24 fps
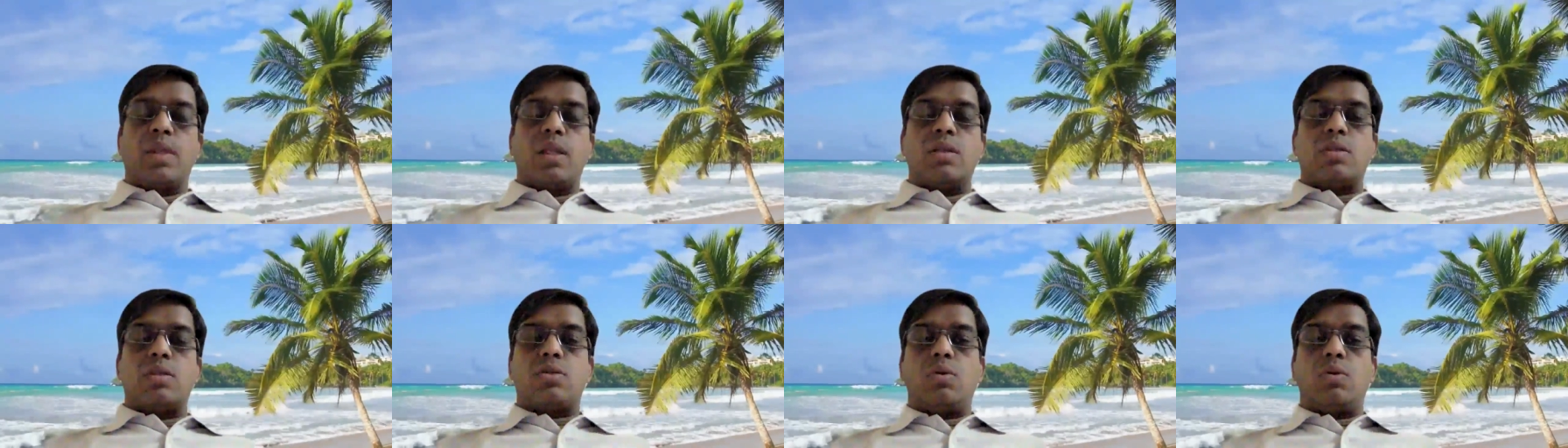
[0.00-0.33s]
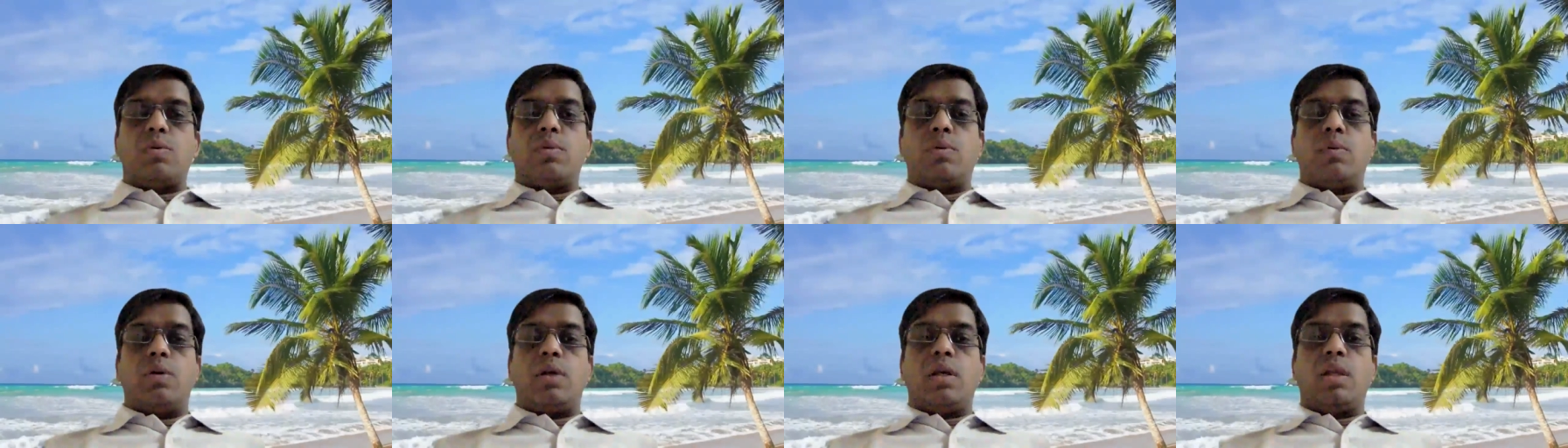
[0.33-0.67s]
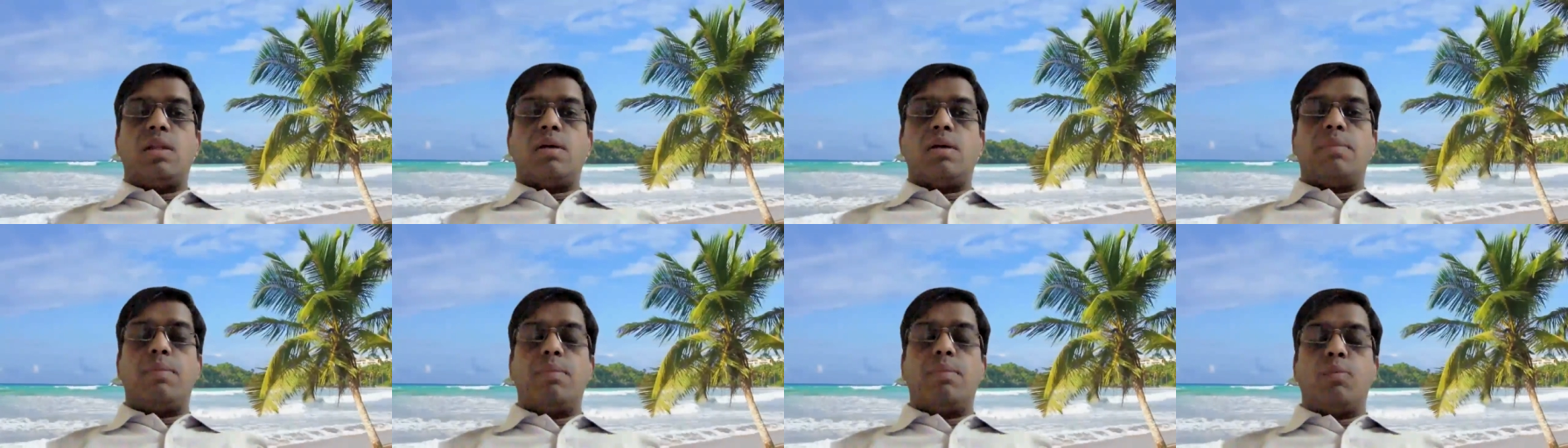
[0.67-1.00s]
So in
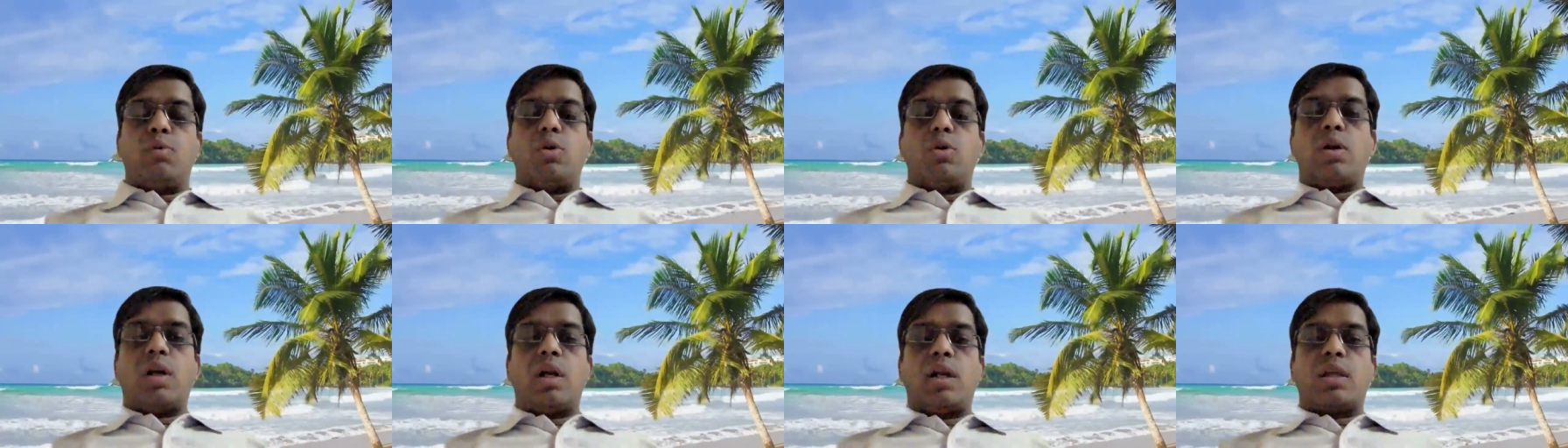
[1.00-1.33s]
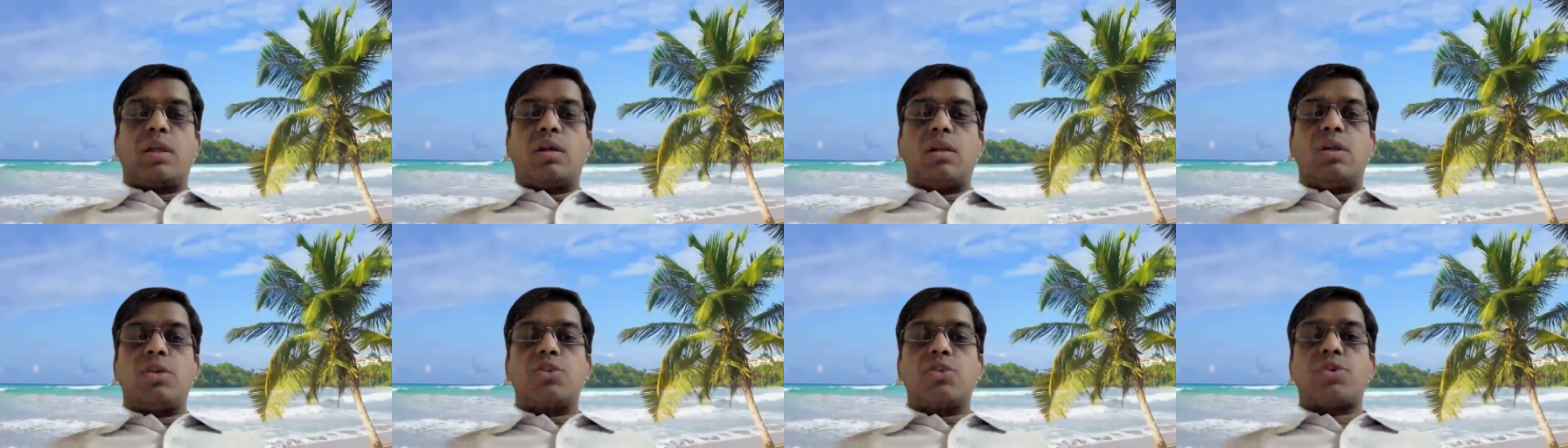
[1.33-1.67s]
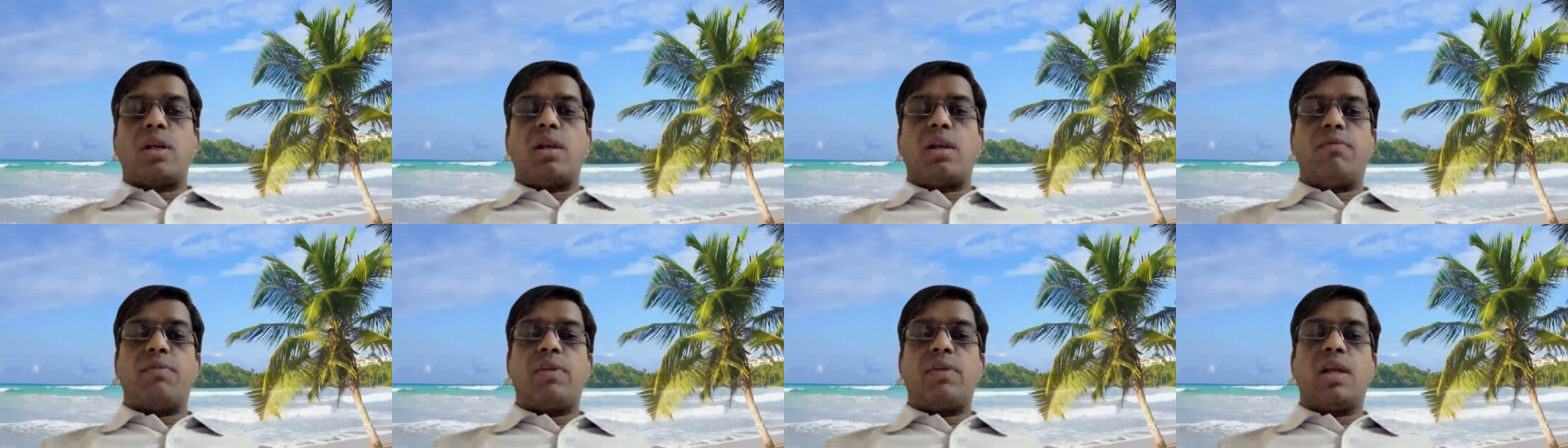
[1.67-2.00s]
the monoarticular joint,